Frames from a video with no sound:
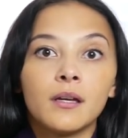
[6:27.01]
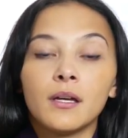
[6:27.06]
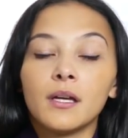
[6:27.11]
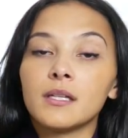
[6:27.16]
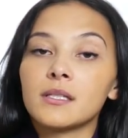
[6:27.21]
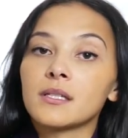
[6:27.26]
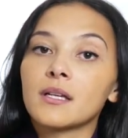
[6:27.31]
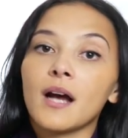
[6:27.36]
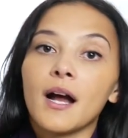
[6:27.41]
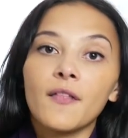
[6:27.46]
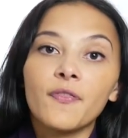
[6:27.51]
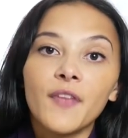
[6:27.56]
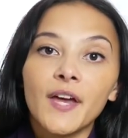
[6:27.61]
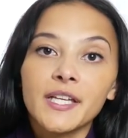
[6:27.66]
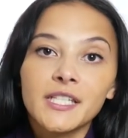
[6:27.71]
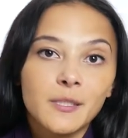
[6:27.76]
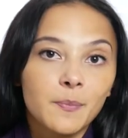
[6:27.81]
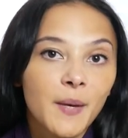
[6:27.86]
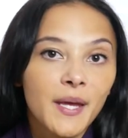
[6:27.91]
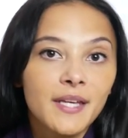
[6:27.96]
it's got
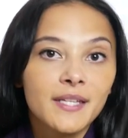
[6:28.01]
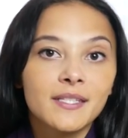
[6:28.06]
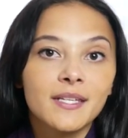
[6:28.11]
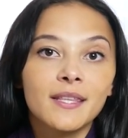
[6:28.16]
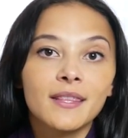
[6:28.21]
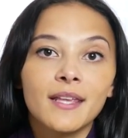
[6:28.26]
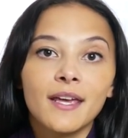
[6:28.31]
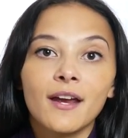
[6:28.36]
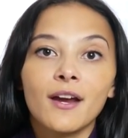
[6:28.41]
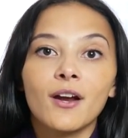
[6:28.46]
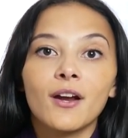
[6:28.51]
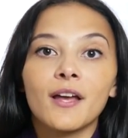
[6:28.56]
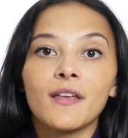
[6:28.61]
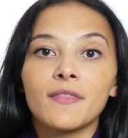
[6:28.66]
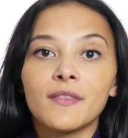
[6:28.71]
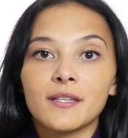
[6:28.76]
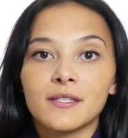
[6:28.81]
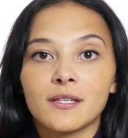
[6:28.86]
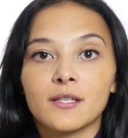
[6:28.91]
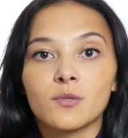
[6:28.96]
that space in there,
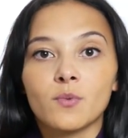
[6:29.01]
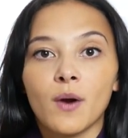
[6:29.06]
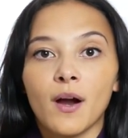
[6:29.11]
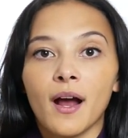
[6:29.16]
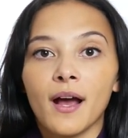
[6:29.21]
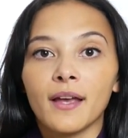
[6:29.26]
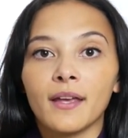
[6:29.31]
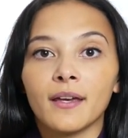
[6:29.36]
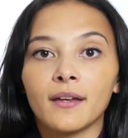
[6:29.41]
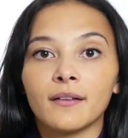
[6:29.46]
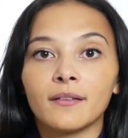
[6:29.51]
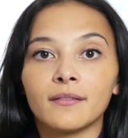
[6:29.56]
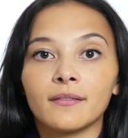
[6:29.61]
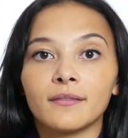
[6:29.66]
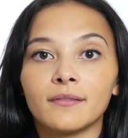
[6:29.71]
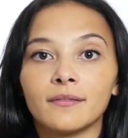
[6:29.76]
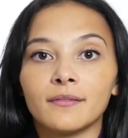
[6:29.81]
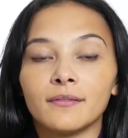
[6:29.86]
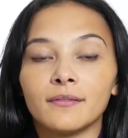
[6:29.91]
and this is where I can